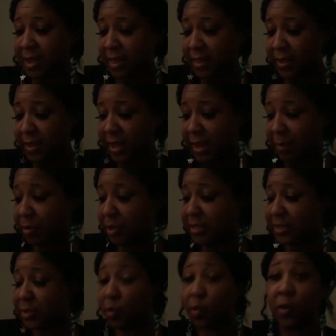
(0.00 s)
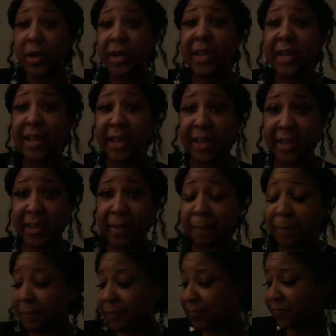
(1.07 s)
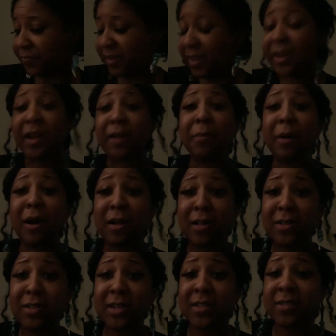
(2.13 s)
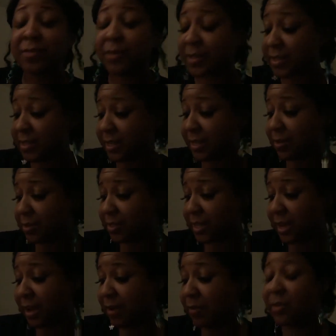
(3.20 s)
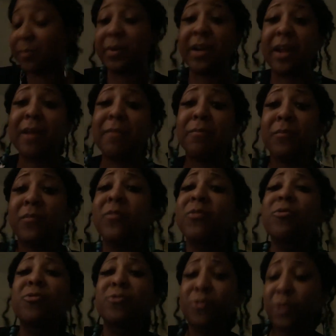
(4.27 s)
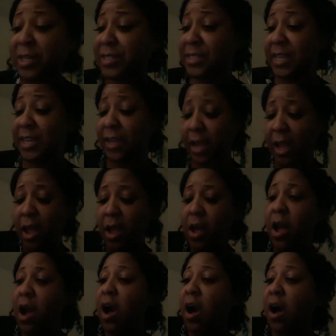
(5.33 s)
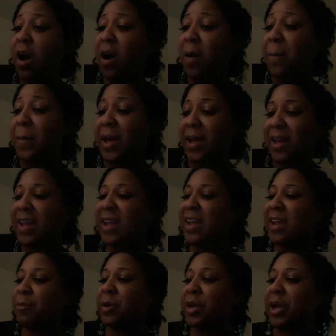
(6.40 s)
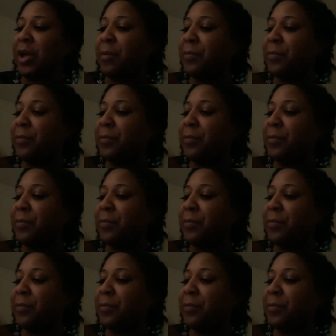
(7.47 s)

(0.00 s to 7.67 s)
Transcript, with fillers: The camera is on him. And I apologize for this heater sound, but I'm freezing. Um, here we go.